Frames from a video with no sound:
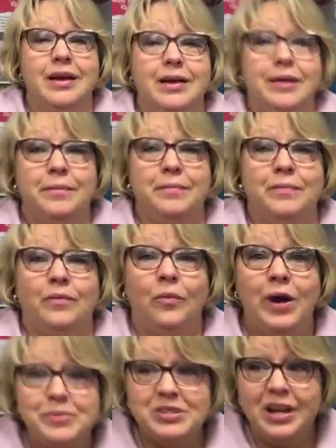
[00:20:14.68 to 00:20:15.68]
Um,
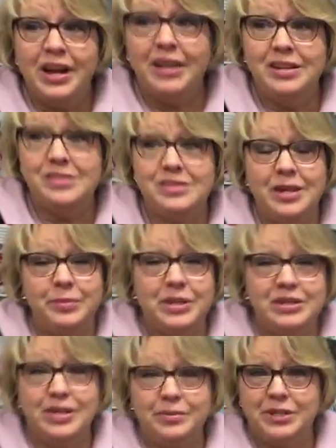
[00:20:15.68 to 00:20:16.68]
website is
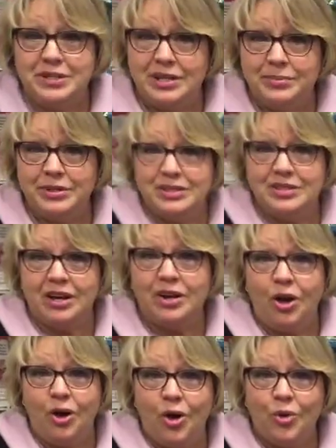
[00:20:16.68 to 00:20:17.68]

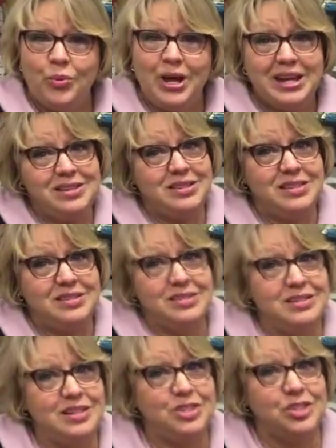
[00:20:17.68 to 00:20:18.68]

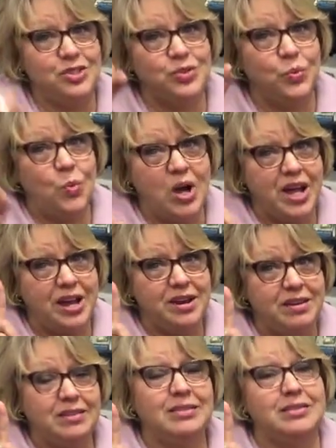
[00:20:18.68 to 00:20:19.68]

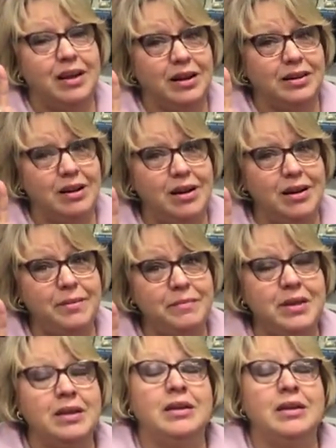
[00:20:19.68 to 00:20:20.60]
www.alwaysinstitches1.com.